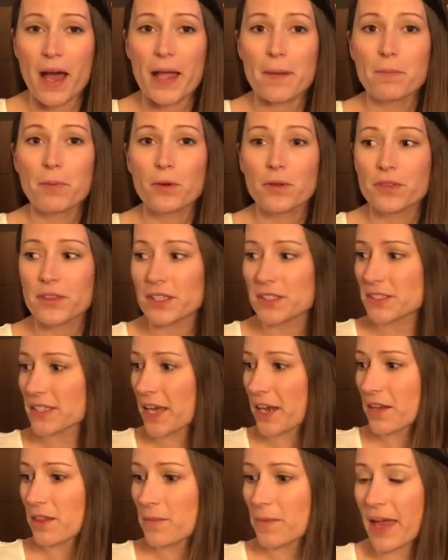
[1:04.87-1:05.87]
I pulled this
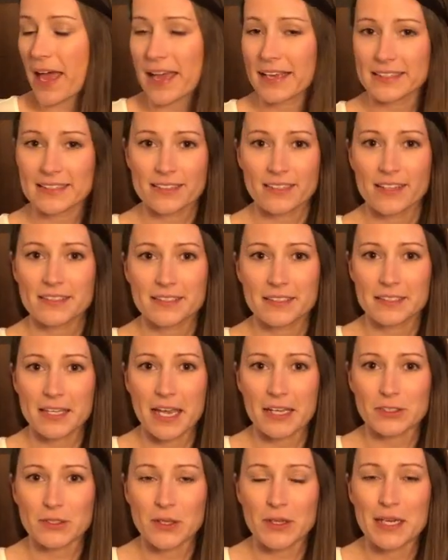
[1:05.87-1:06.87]
out of the bag. It still has the
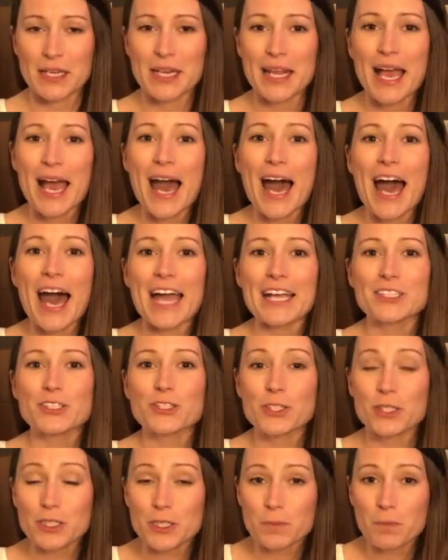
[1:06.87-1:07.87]
tags on it. I
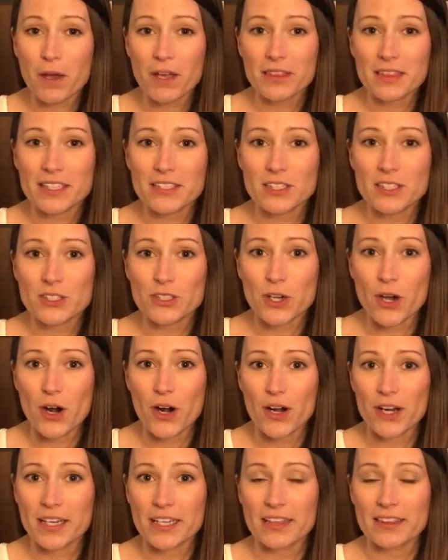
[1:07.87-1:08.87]
just bought this at
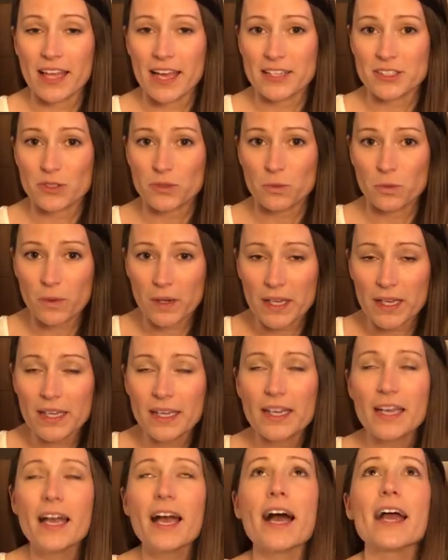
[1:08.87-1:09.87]
Target last
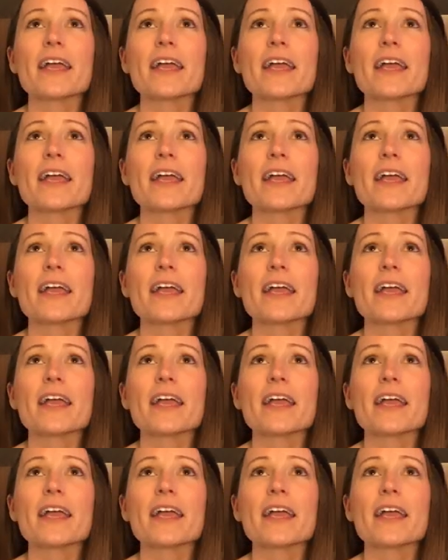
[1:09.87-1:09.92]
week.